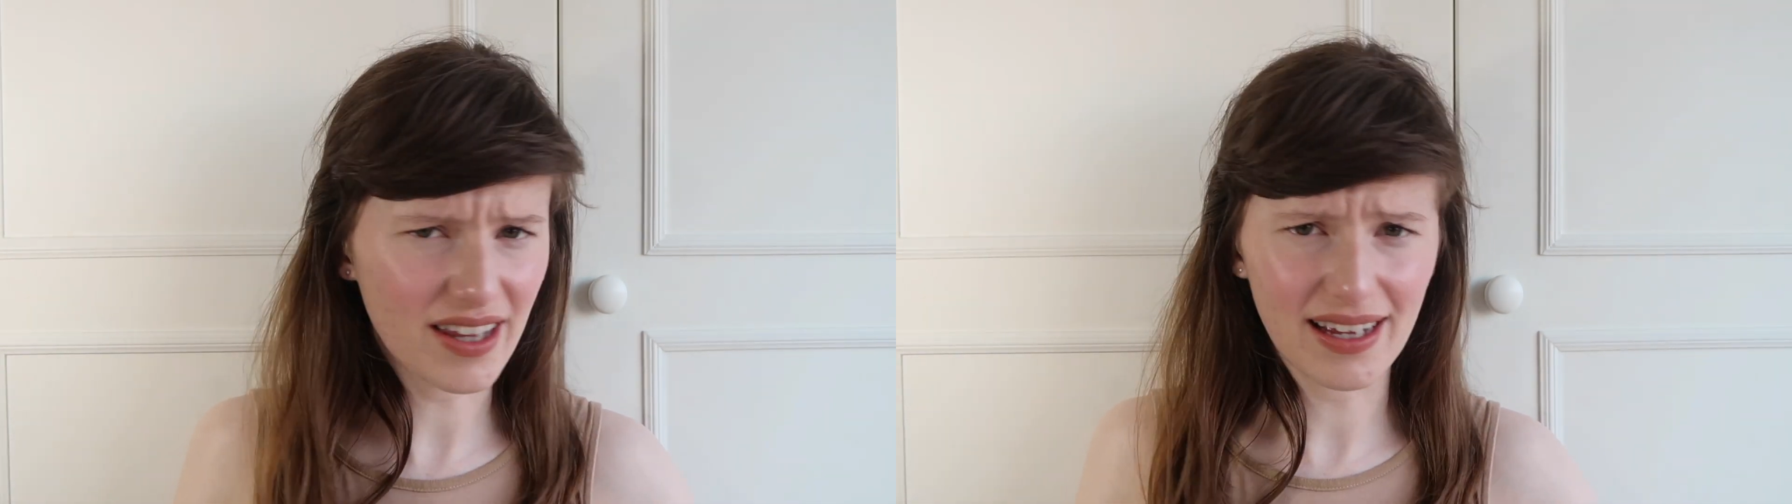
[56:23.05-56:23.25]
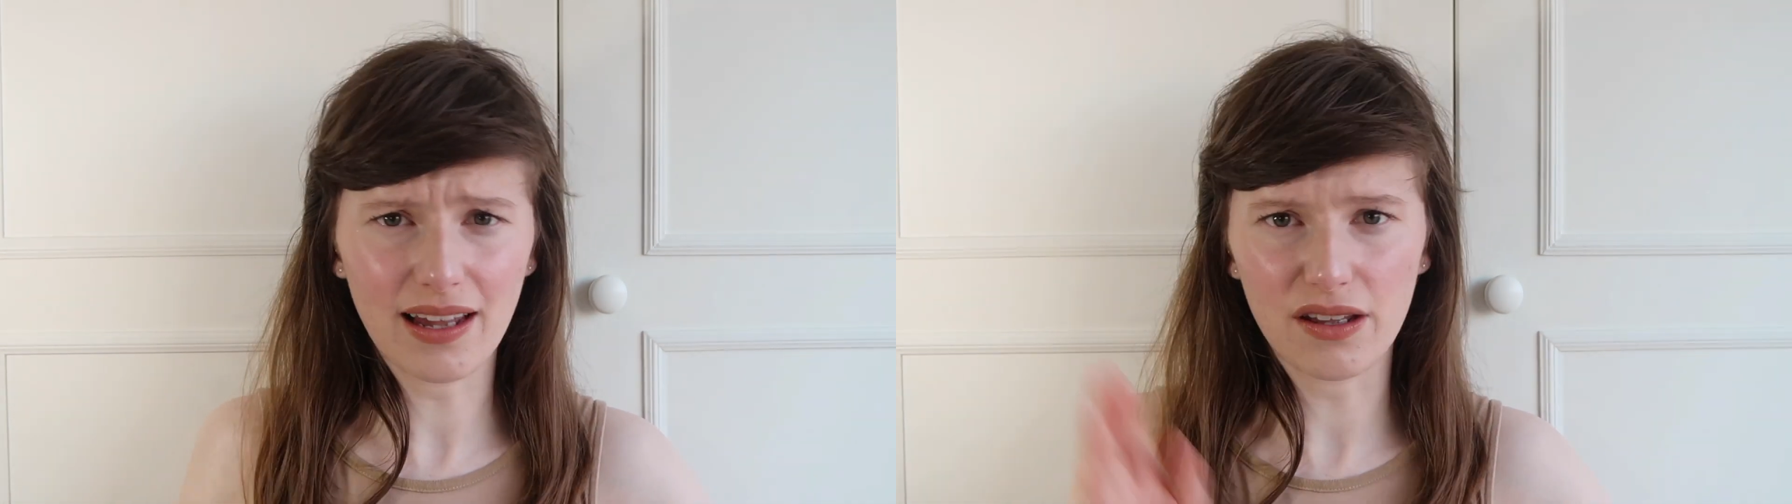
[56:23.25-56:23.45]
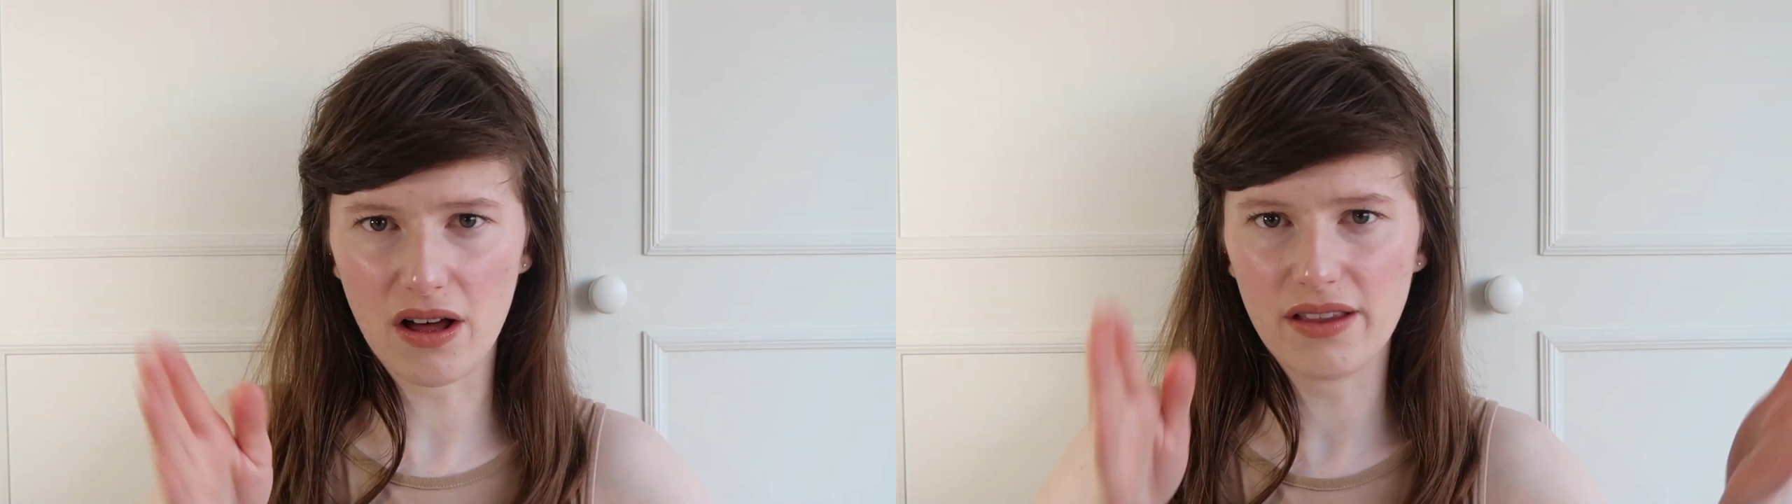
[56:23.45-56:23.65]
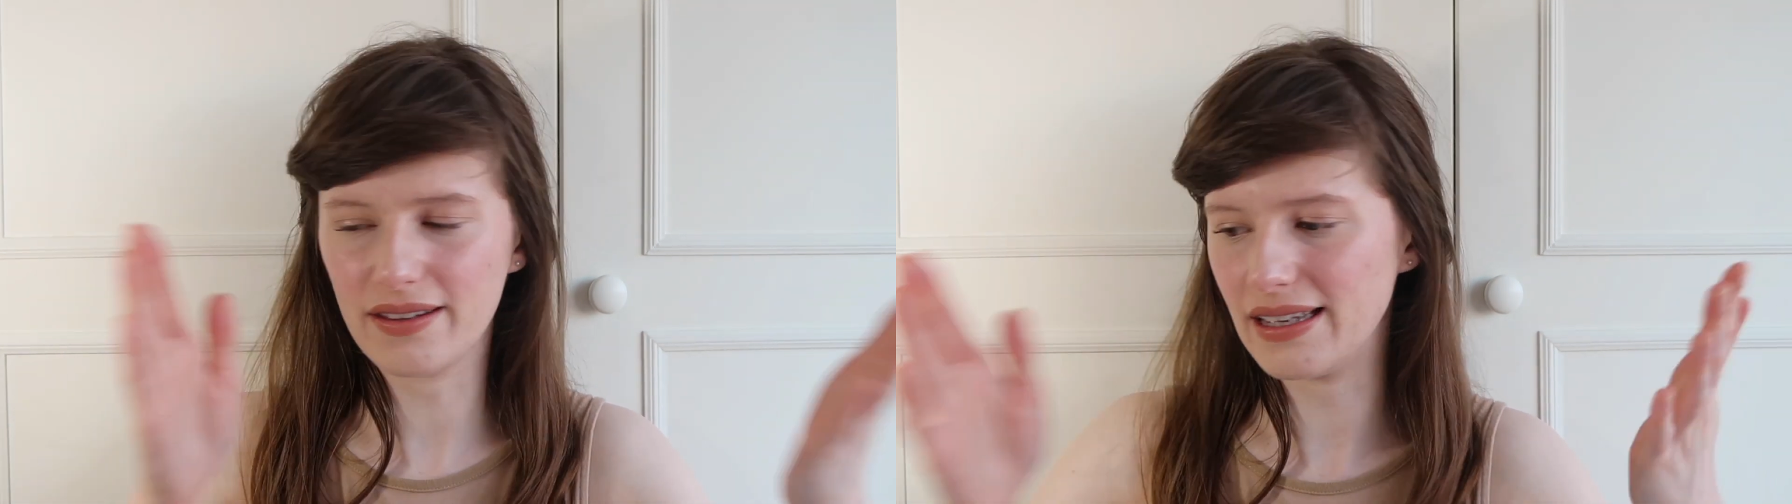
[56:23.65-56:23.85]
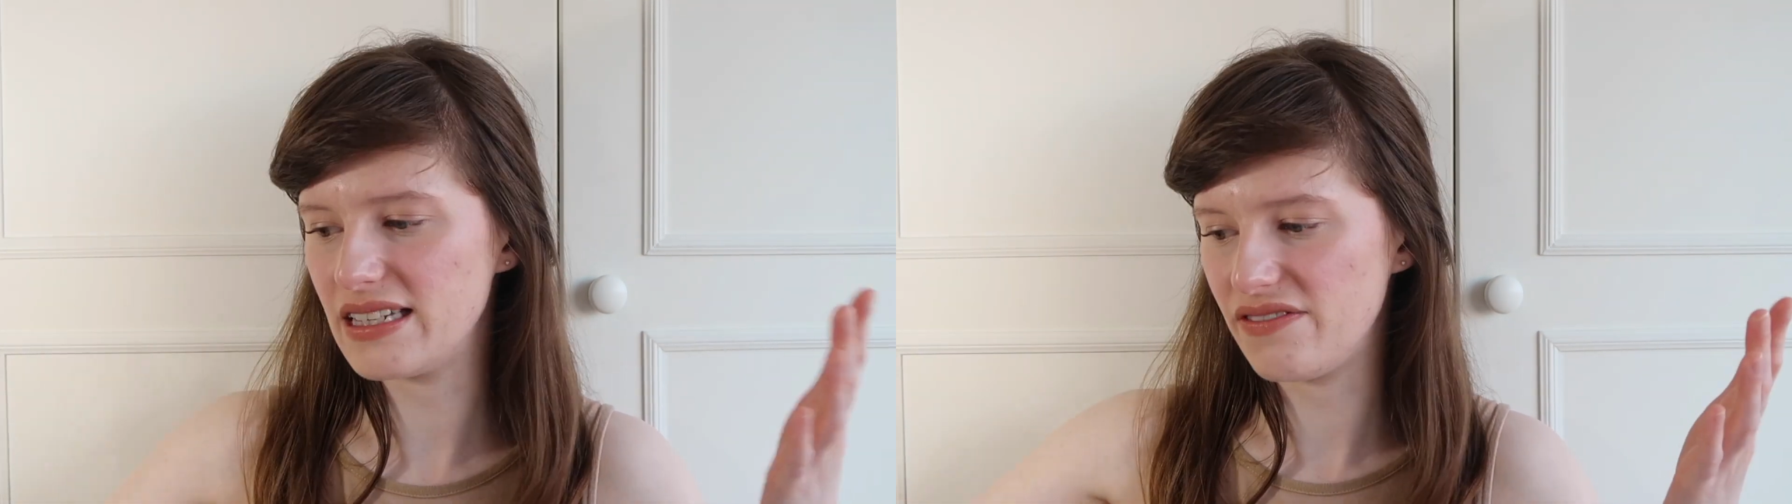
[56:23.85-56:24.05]
I think a lot of the
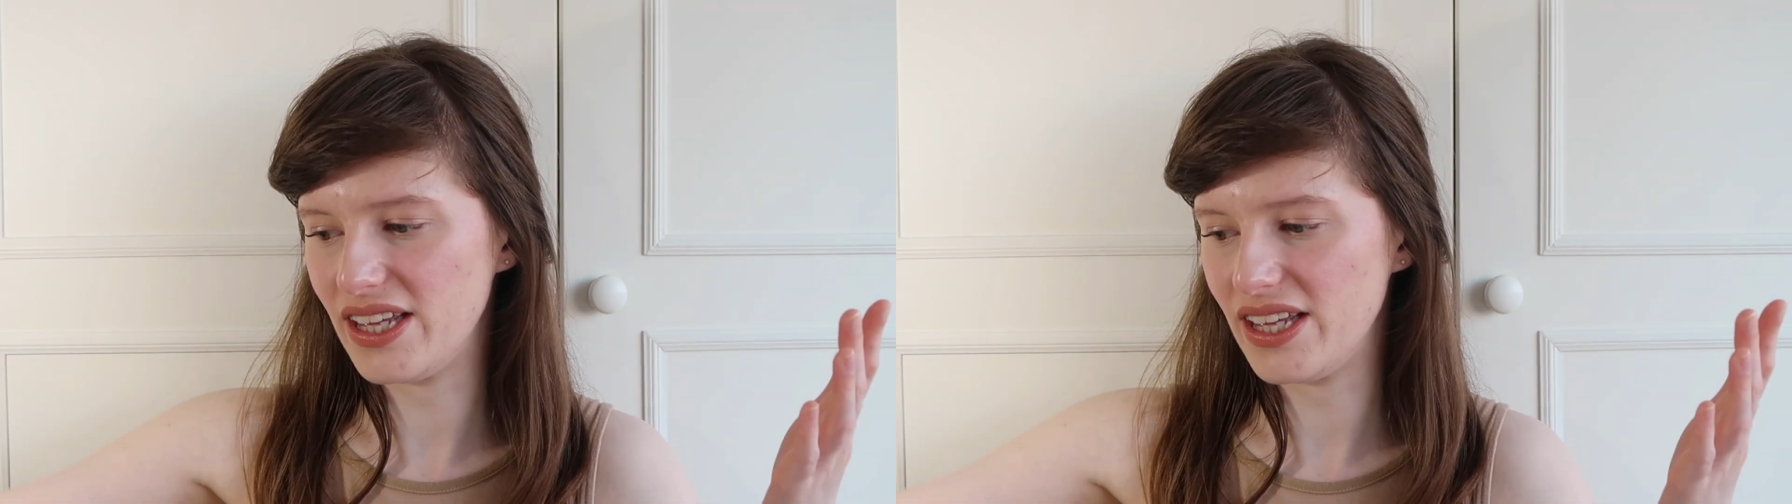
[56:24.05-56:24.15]
things are